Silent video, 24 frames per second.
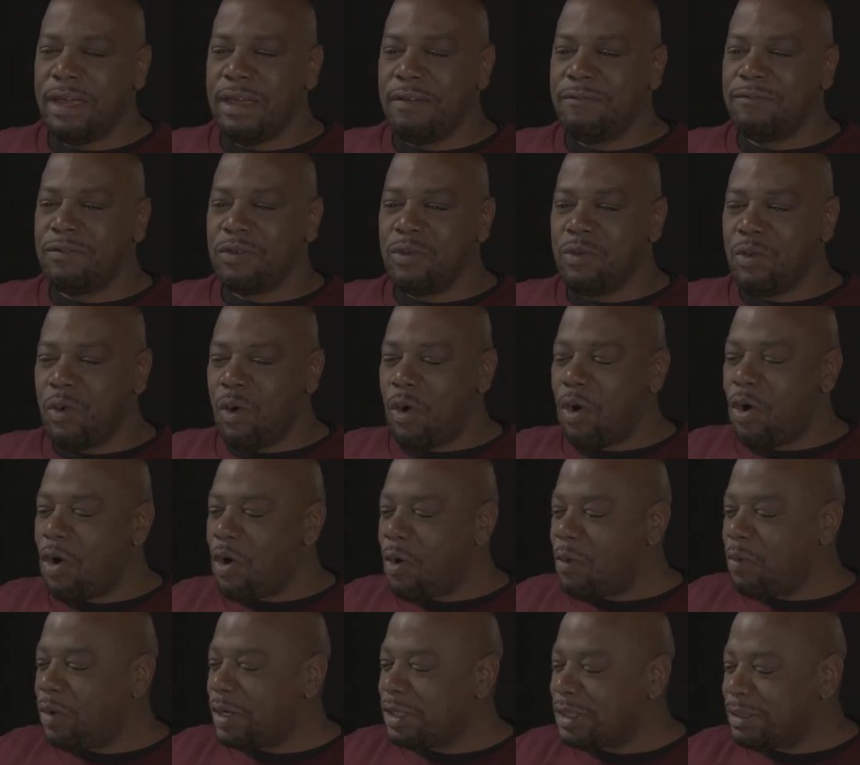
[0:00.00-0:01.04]
if you
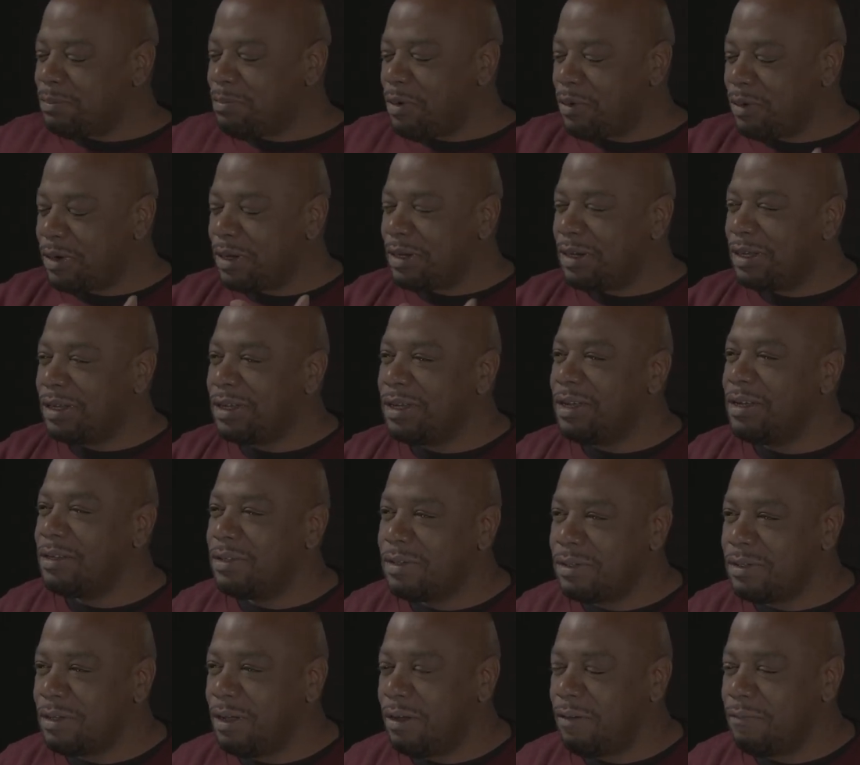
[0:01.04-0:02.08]
always smoking the good
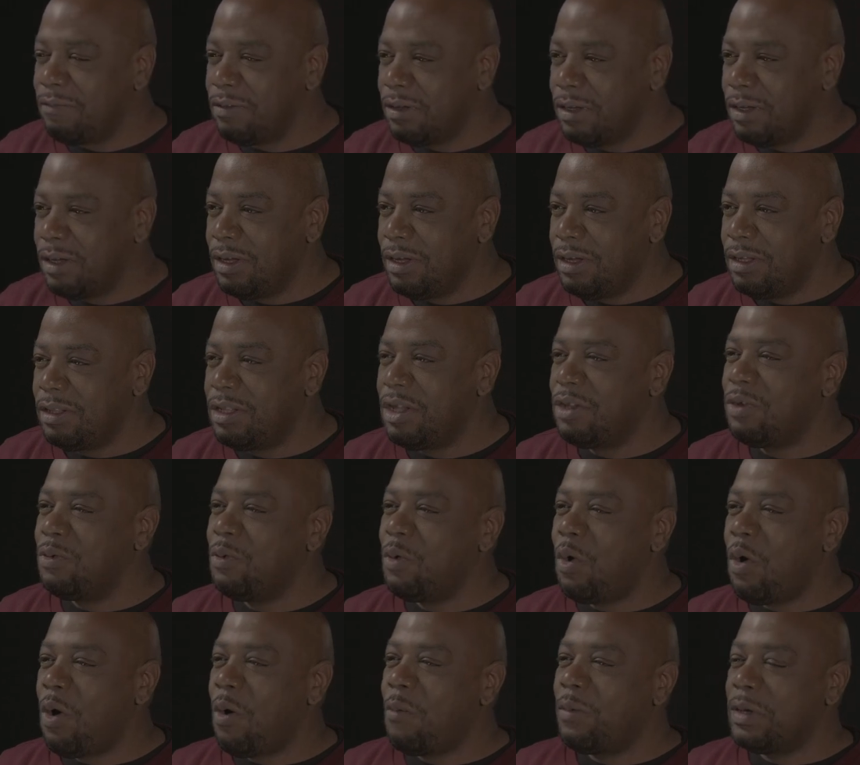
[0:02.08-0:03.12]
stuff, then
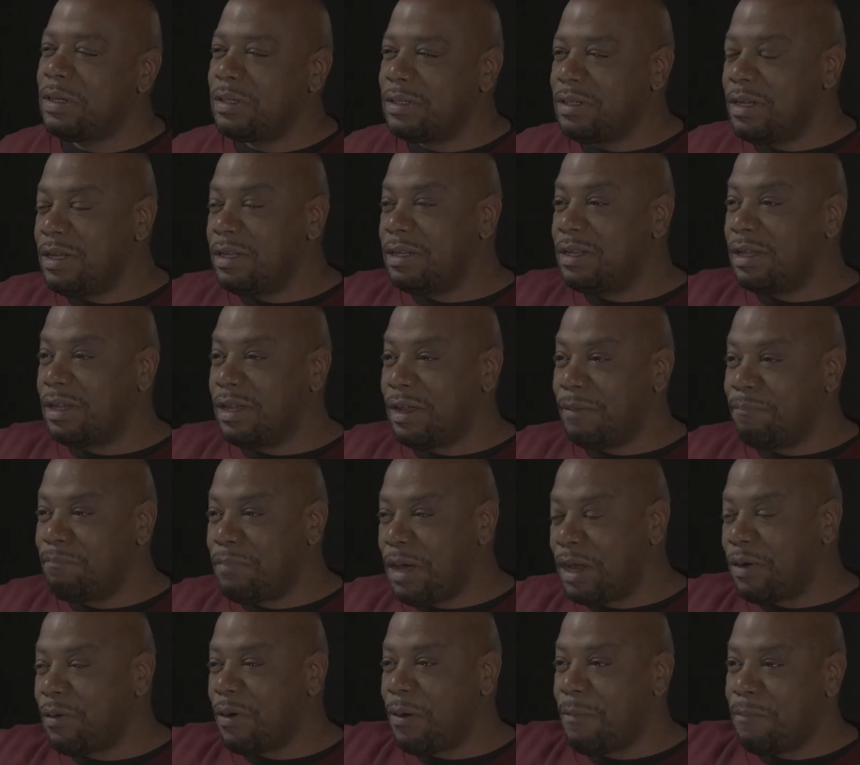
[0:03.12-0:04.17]
you always need to get
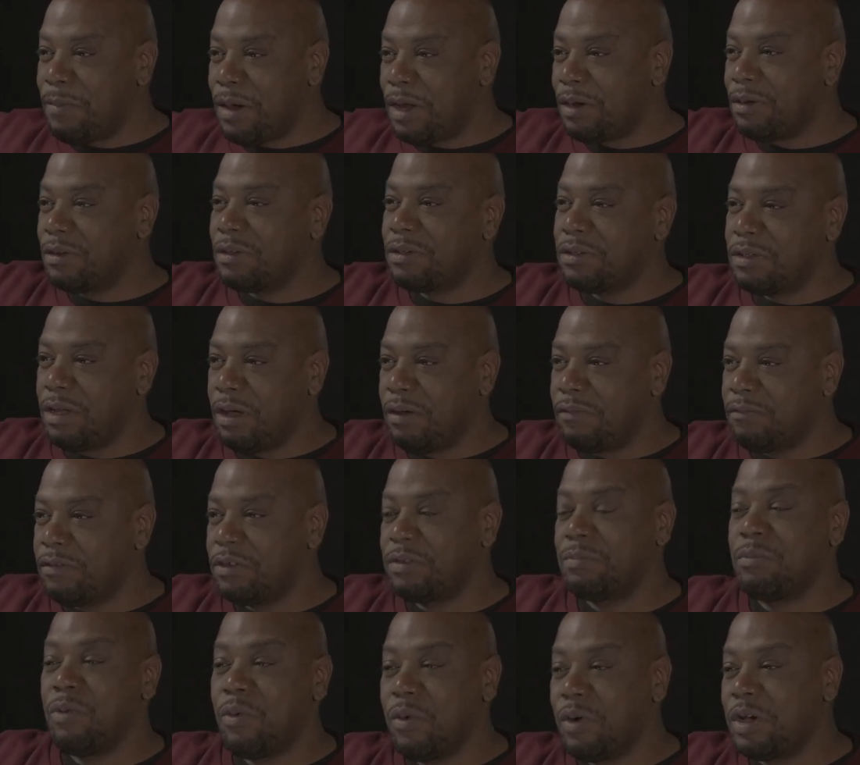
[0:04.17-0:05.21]
better and better stuff.
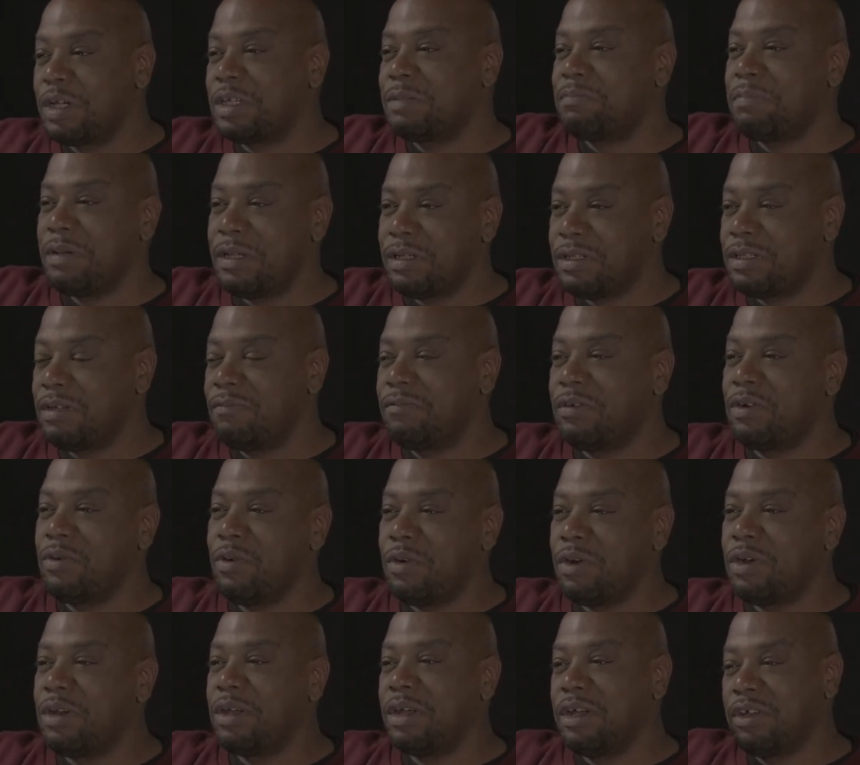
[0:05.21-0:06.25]
It's more expensive yeah. in
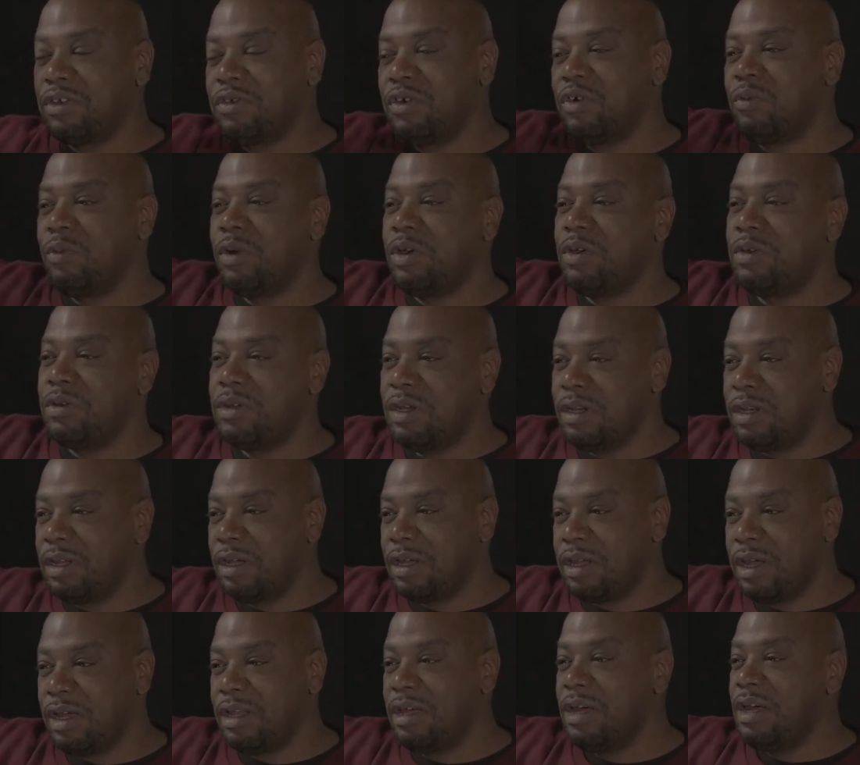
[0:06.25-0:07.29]
order to mm. get you to where you need
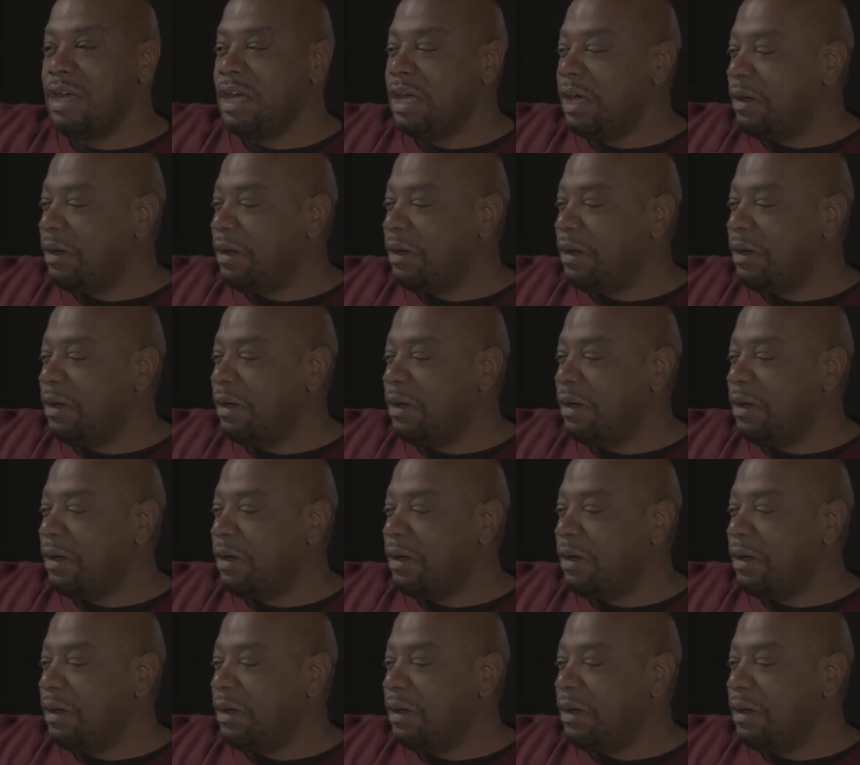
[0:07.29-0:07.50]
to get.